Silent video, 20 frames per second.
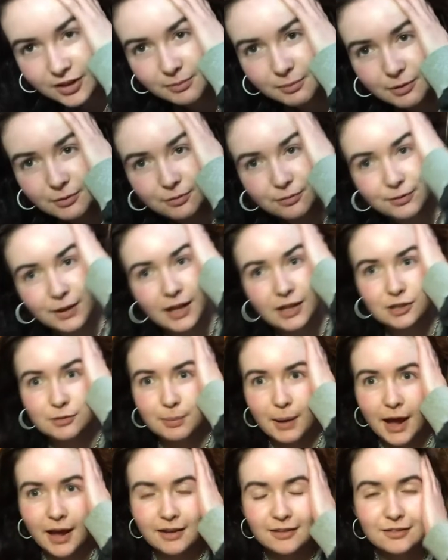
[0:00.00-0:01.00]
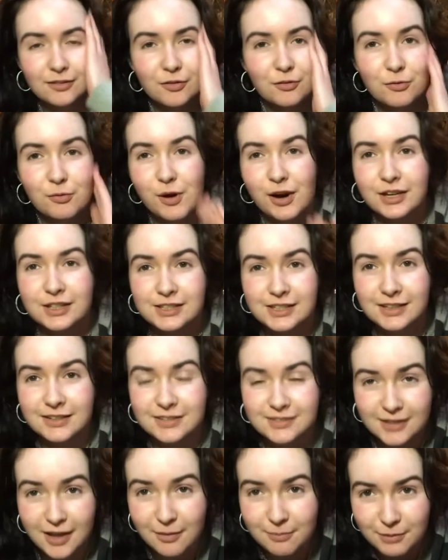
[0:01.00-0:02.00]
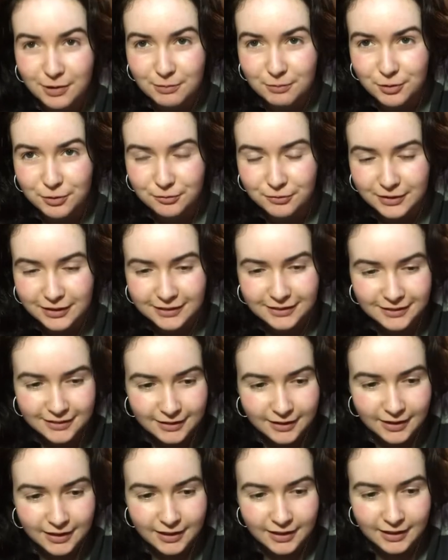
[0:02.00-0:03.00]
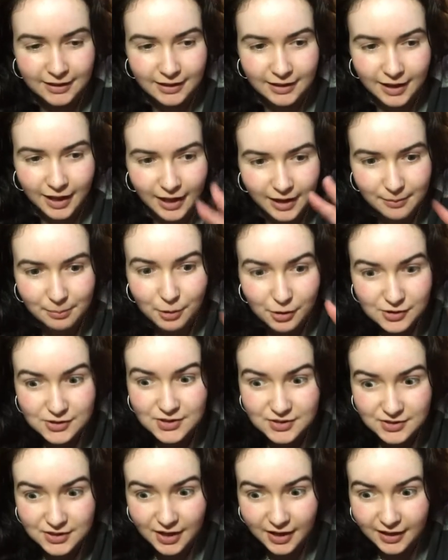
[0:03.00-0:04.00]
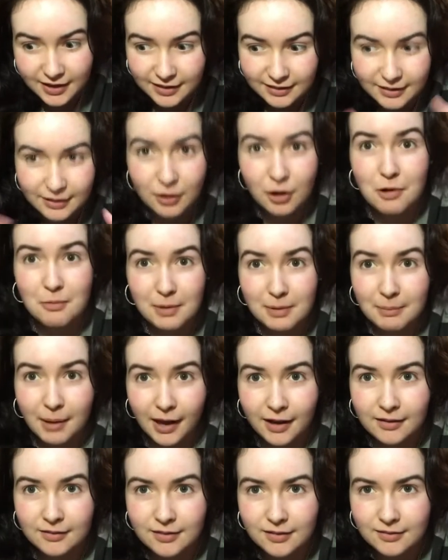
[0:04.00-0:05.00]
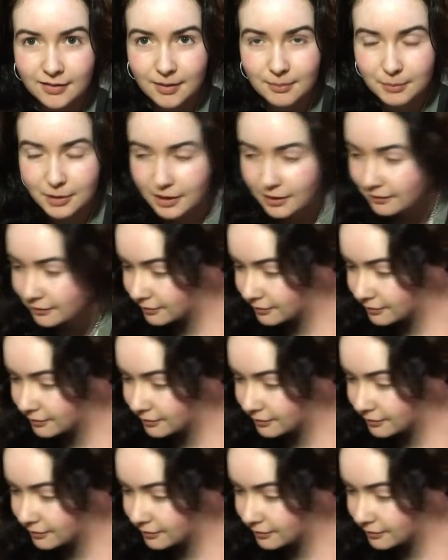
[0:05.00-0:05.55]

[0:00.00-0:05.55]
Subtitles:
me flashbacks of watching a zombie movie and a person dying and then coming back as a zombie.